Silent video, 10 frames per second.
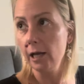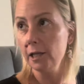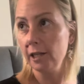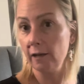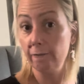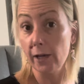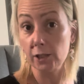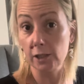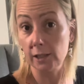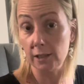the
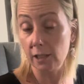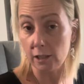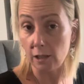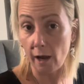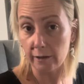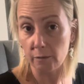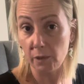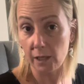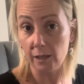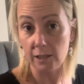infectious disease doctor
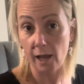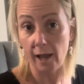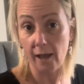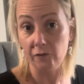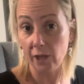because I have